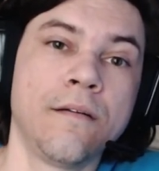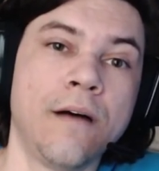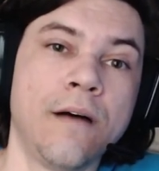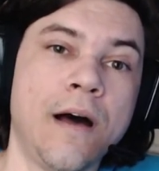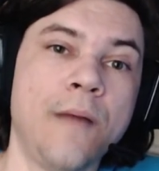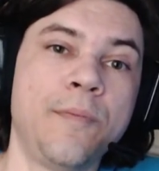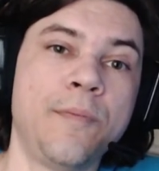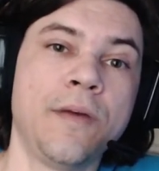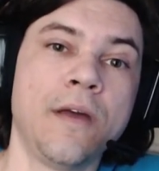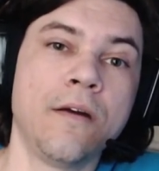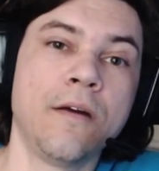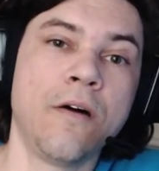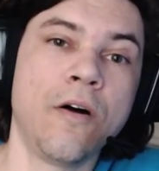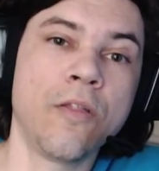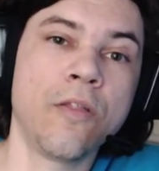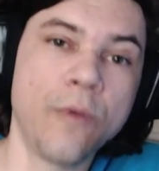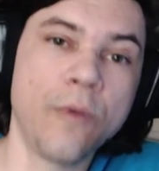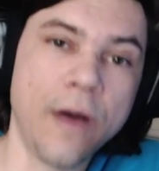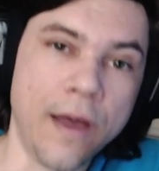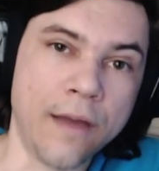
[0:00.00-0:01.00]
I P A all
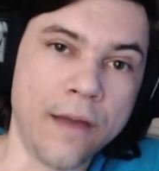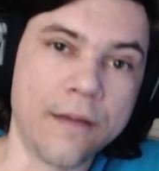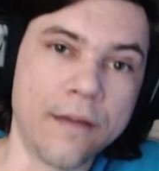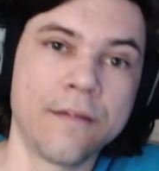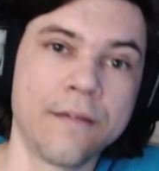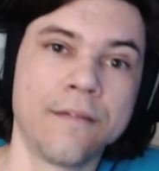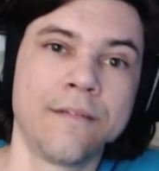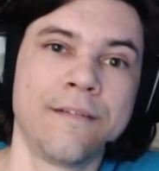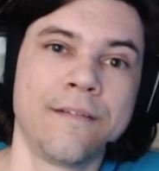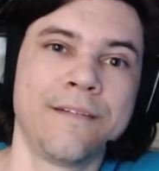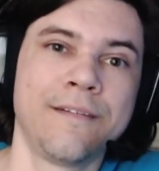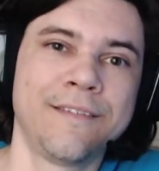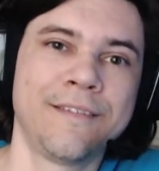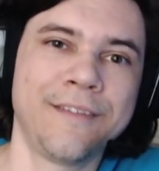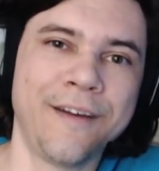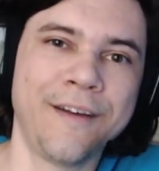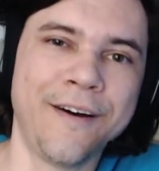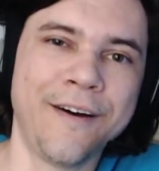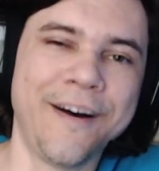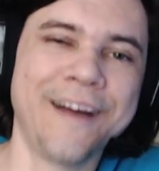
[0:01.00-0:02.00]
the way.
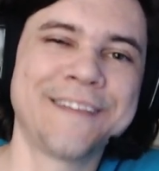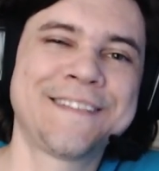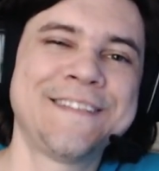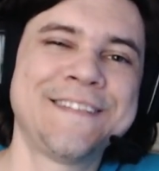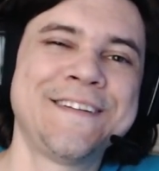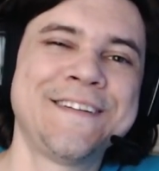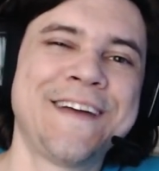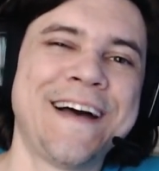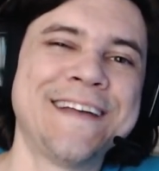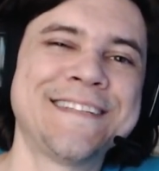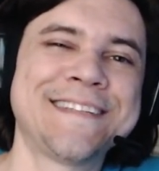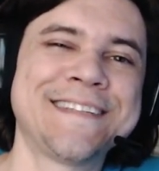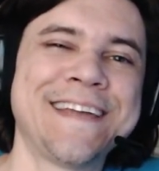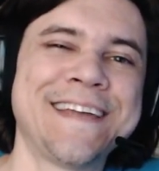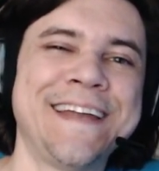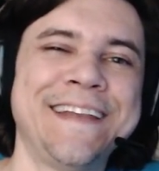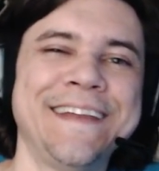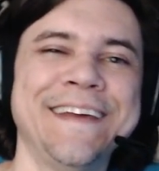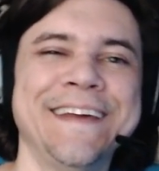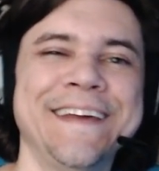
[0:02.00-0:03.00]
So I'll see you guys
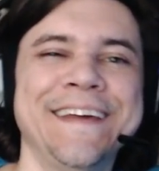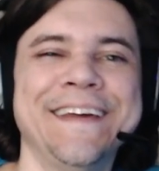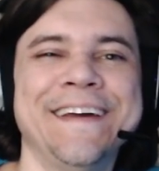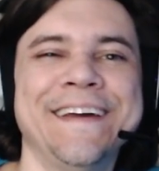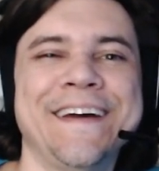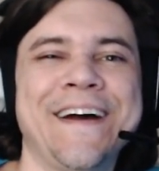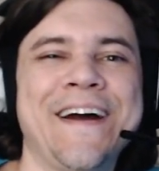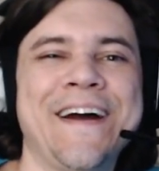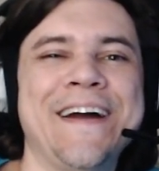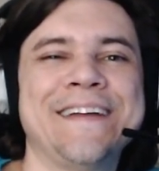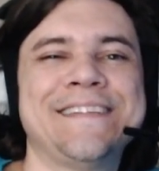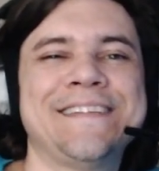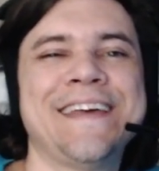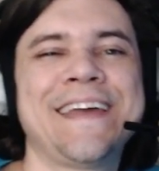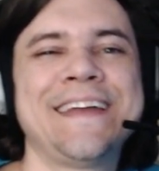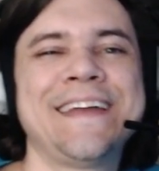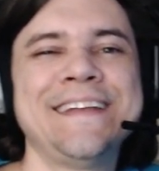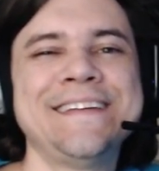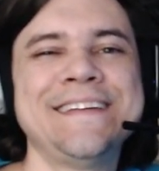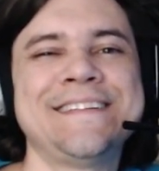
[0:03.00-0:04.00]
then. All right,
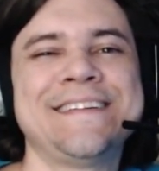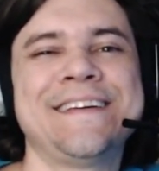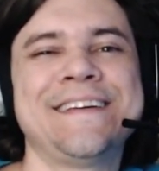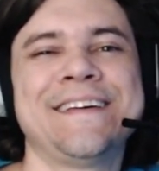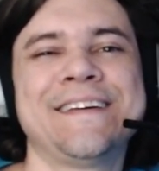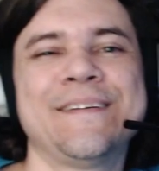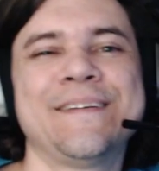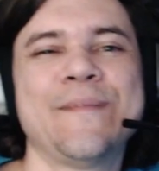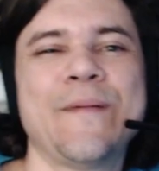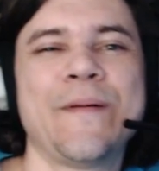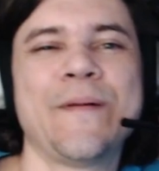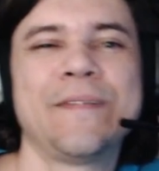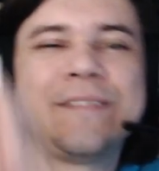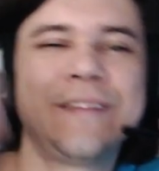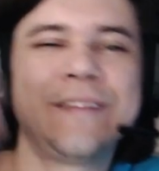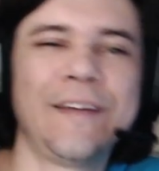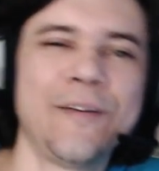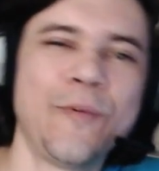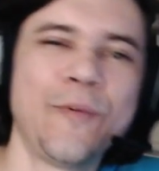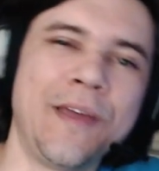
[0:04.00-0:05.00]
take it easy. See
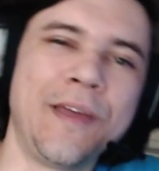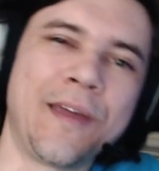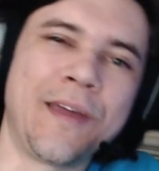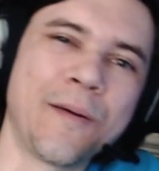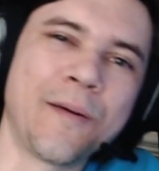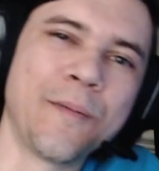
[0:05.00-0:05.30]
you in a week.